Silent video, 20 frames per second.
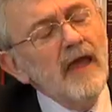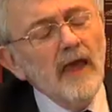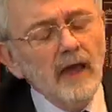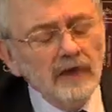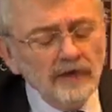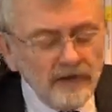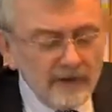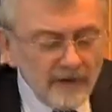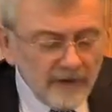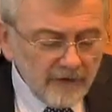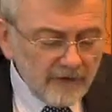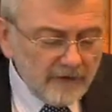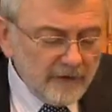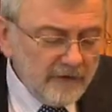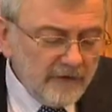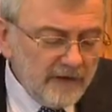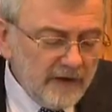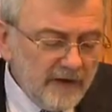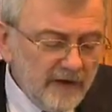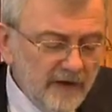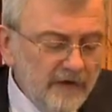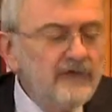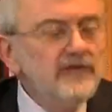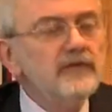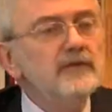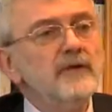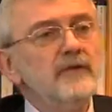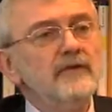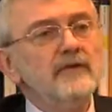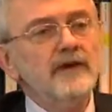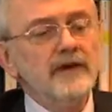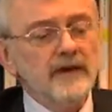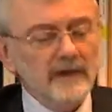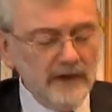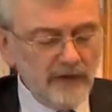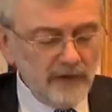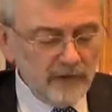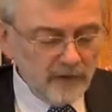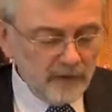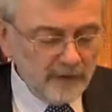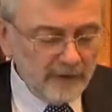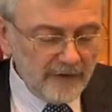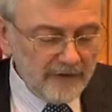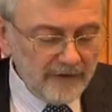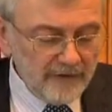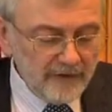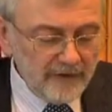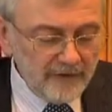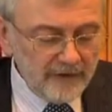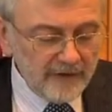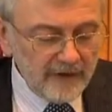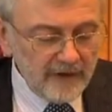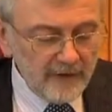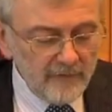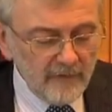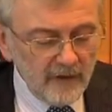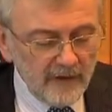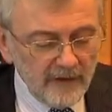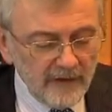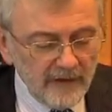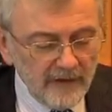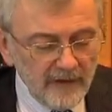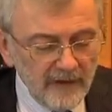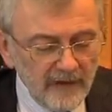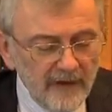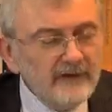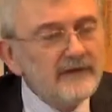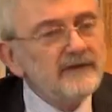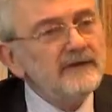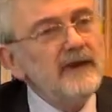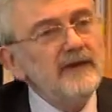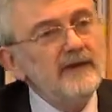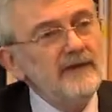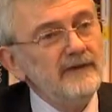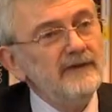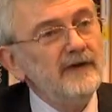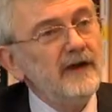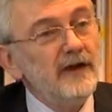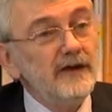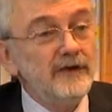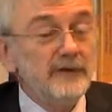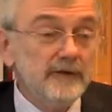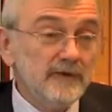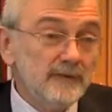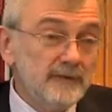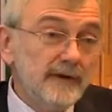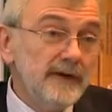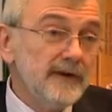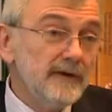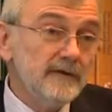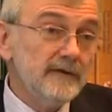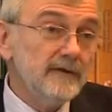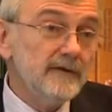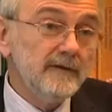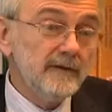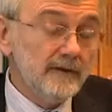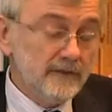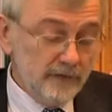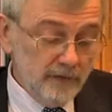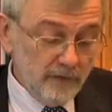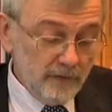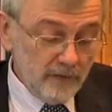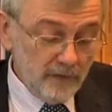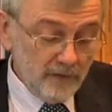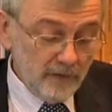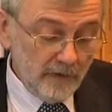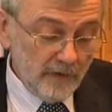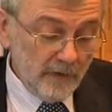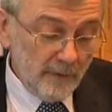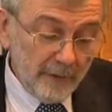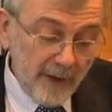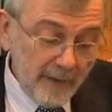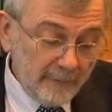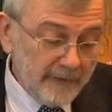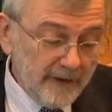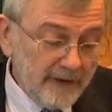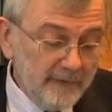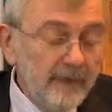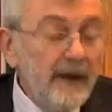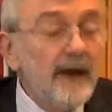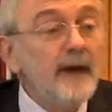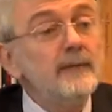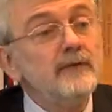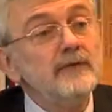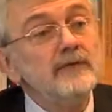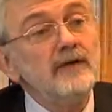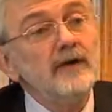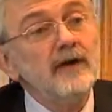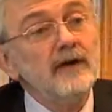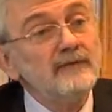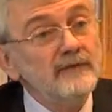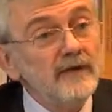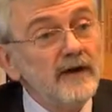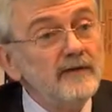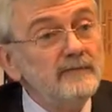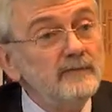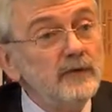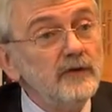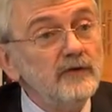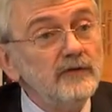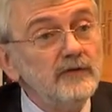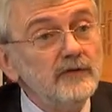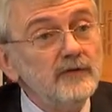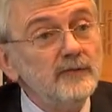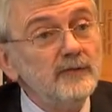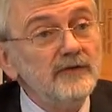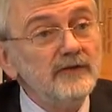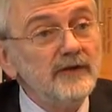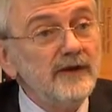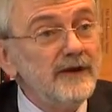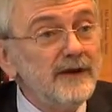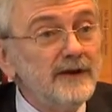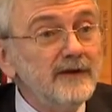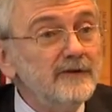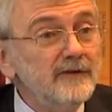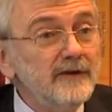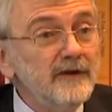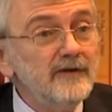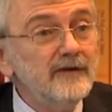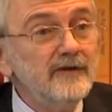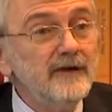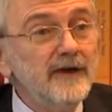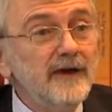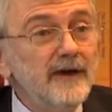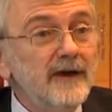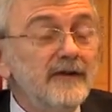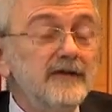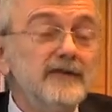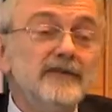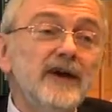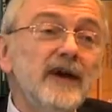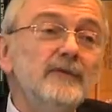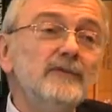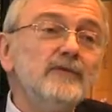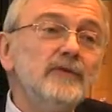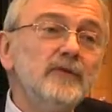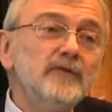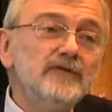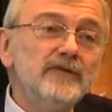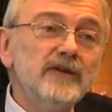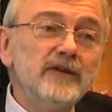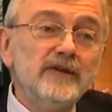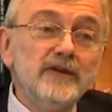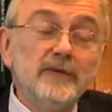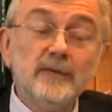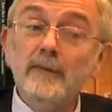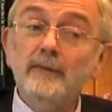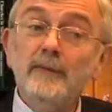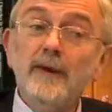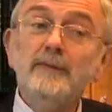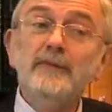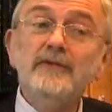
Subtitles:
Turning to the issue of the EU's budget, it is hard to explain to the public, perhaps, a 5.2% increase at a time of austerity, when member